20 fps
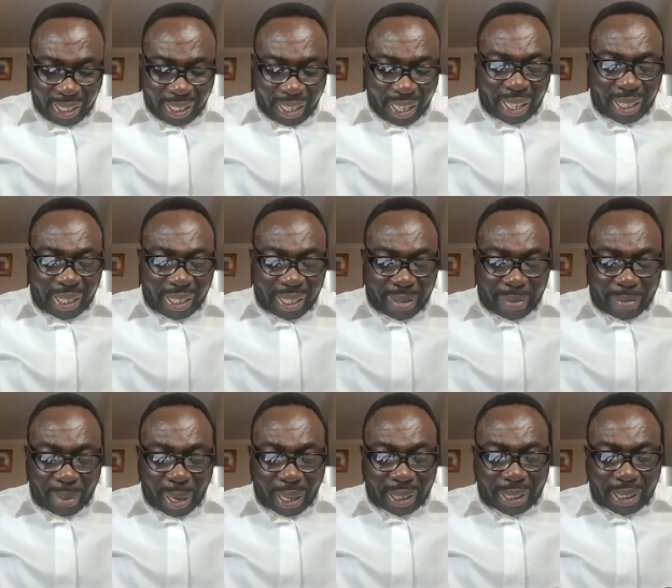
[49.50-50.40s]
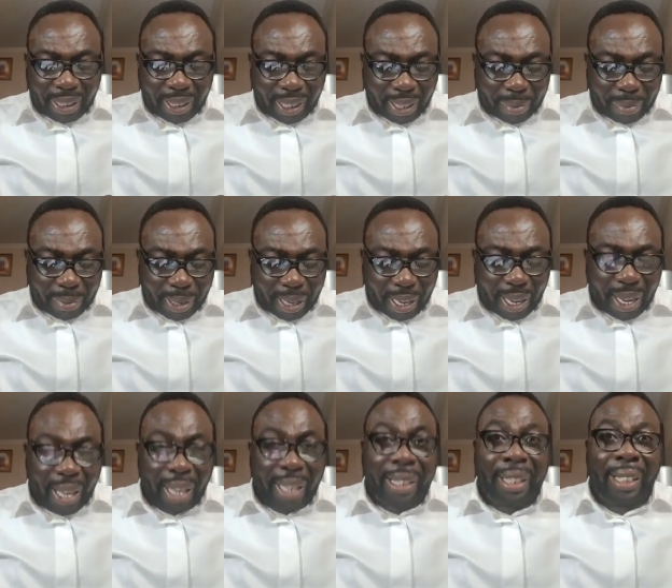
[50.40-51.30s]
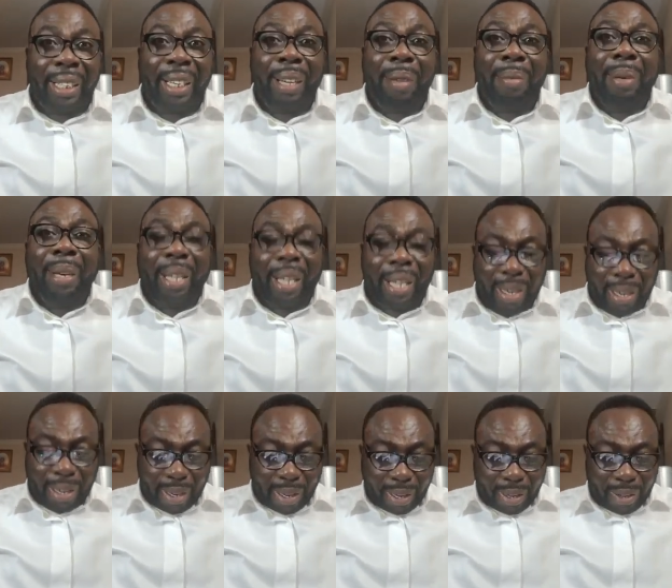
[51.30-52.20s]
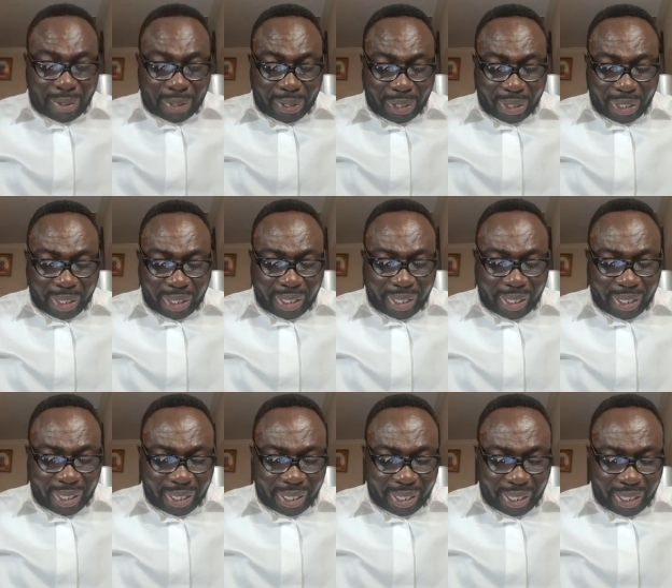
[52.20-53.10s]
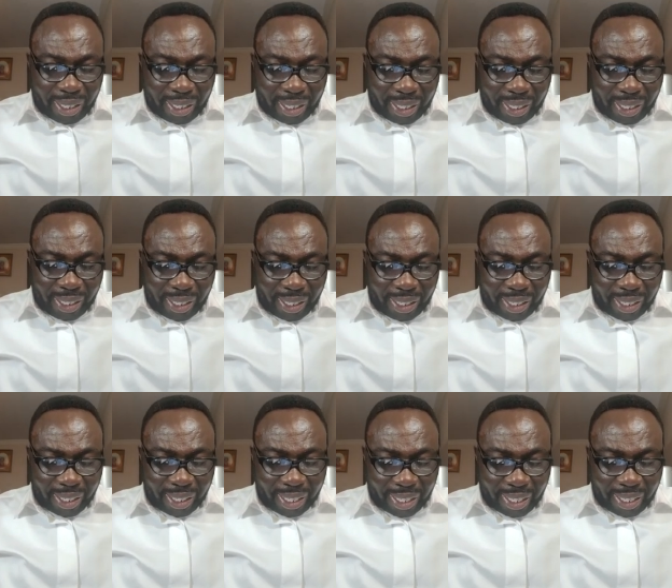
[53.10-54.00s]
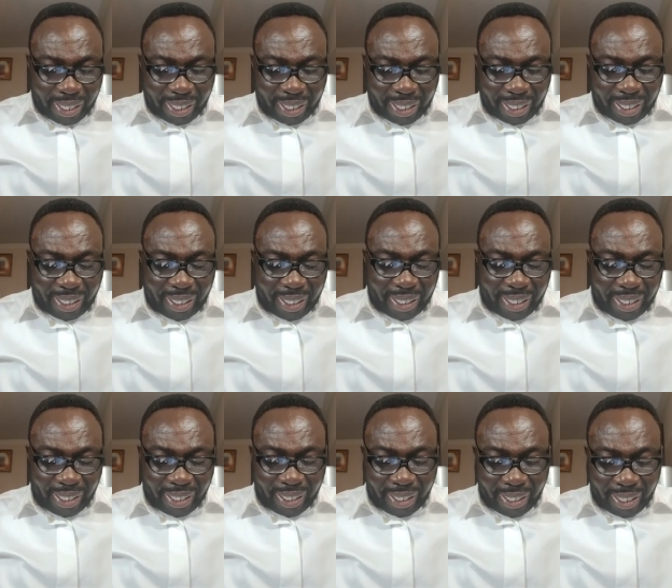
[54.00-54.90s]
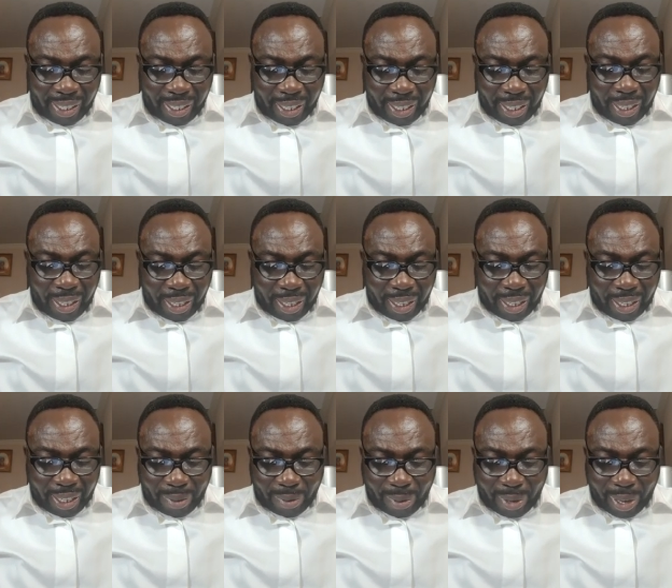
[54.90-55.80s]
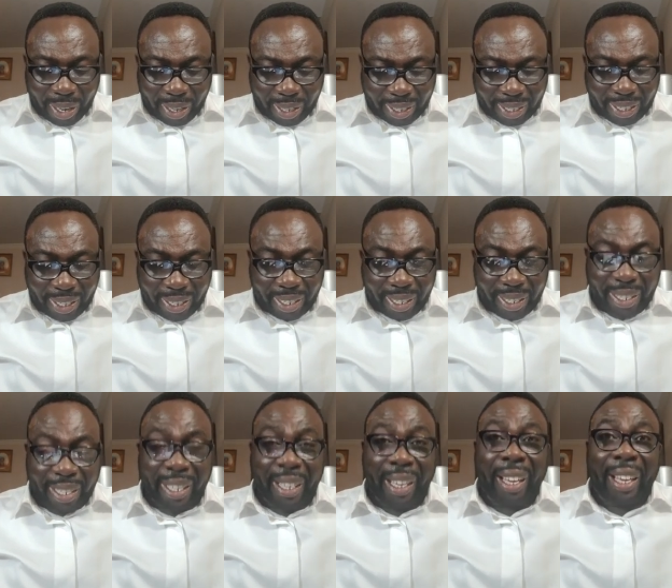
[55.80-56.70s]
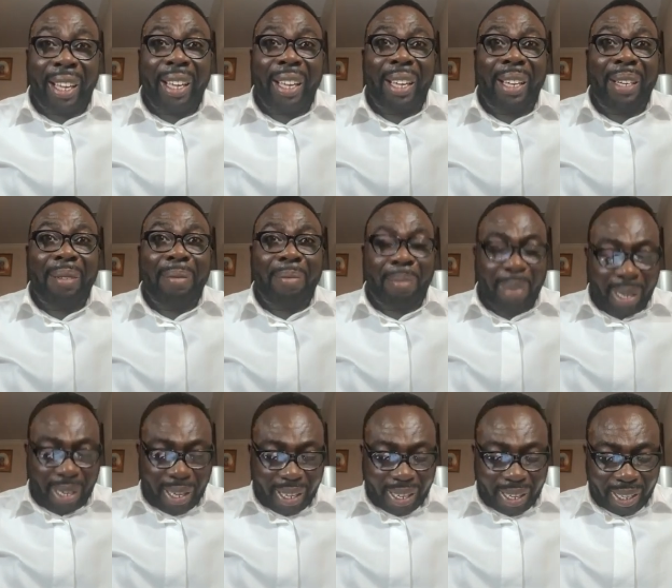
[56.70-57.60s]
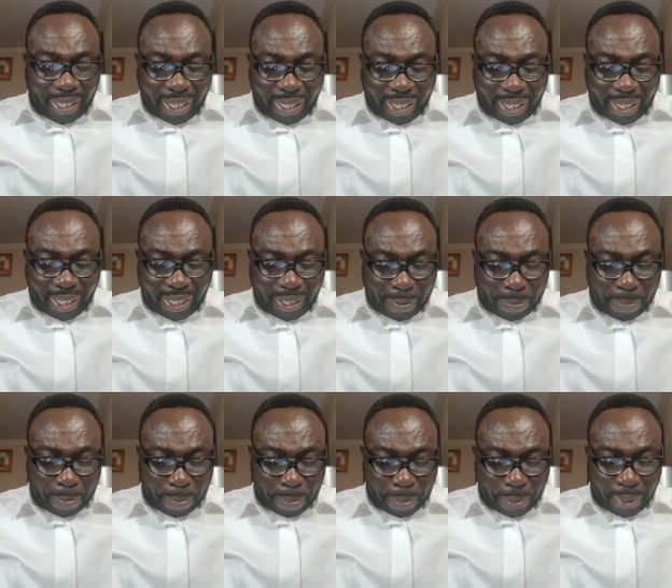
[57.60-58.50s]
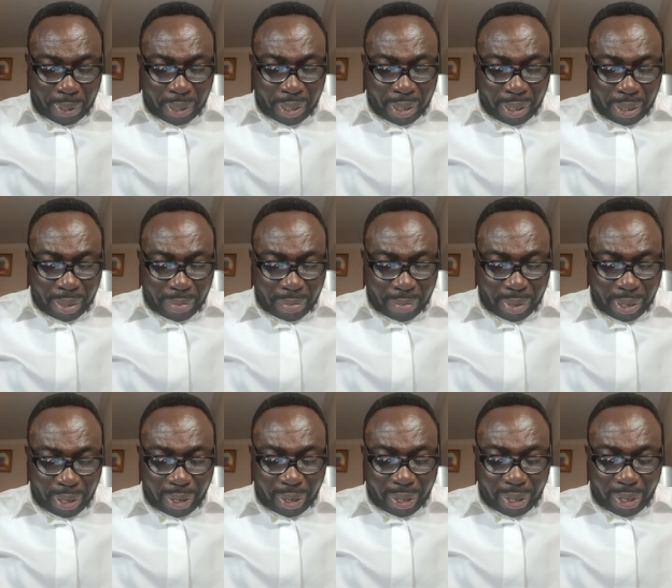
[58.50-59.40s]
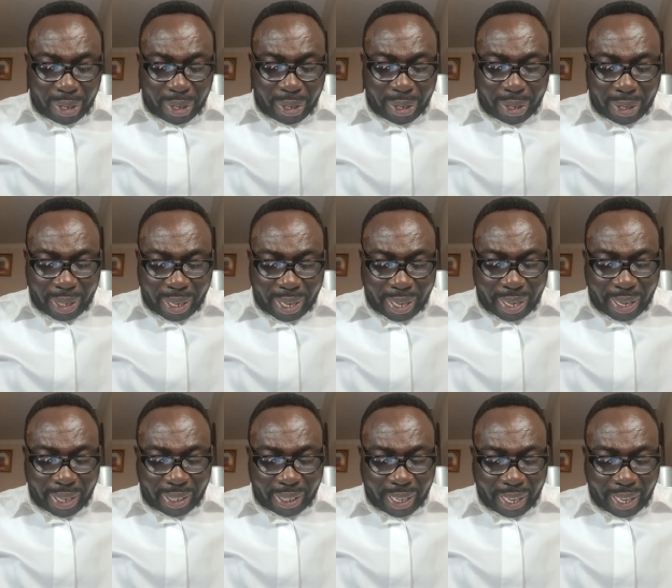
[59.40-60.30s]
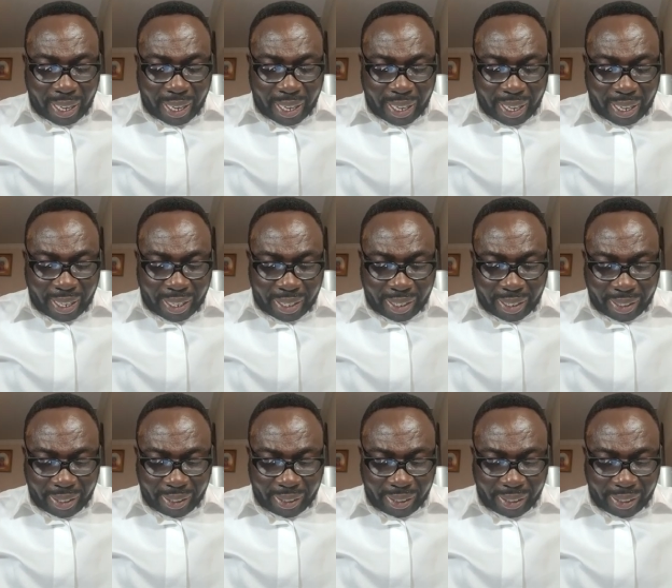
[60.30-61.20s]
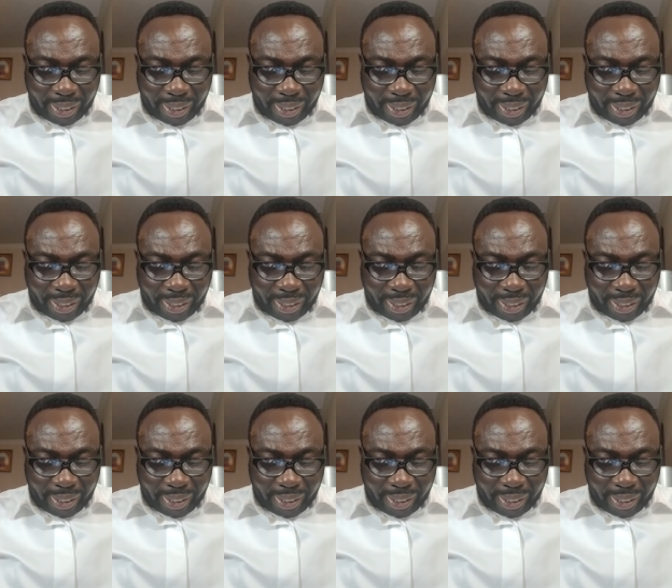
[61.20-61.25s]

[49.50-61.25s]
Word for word: Nothing but the blood, the blood of Jesus. And what can make me whole? again.